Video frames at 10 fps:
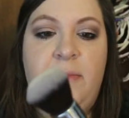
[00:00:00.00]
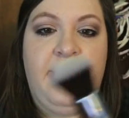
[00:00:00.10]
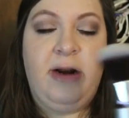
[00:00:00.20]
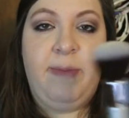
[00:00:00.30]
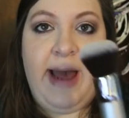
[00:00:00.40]

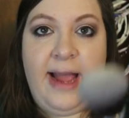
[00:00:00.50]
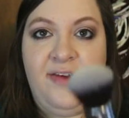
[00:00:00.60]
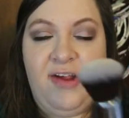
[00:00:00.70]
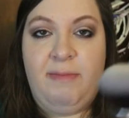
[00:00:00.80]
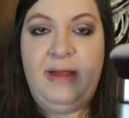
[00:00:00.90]
Better
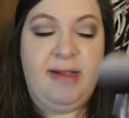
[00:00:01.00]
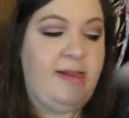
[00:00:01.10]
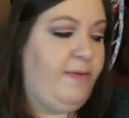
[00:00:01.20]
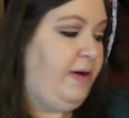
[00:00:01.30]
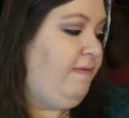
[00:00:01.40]
packaging, because
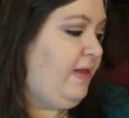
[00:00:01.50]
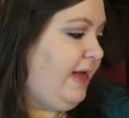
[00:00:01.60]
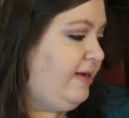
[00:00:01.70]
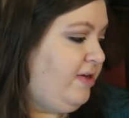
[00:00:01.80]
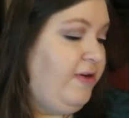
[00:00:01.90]
I would have
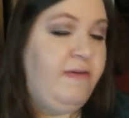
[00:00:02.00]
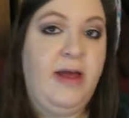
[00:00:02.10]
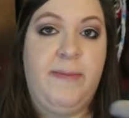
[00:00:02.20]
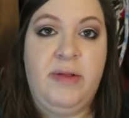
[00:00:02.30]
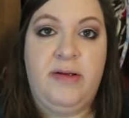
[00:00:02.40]
liked to have
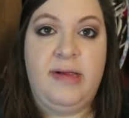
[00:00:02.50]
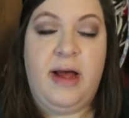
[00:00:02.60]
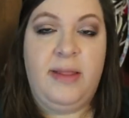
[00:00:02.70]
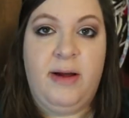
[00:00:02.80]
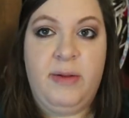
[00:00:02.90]
kept those
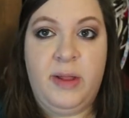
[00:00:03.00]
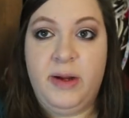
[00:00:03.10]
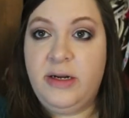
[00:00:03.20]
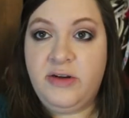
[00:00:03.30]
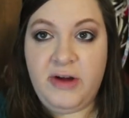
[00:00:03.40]
on there, but they're
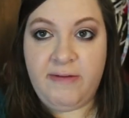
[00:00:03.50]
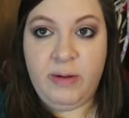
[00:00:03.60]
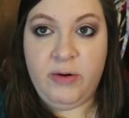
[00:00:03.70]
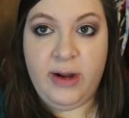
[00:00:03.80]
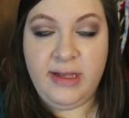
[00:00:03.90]
going to drive
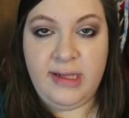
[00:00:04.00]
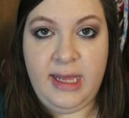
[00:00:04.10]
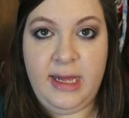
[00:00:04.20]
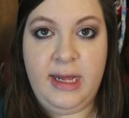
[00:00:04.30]
me crazy,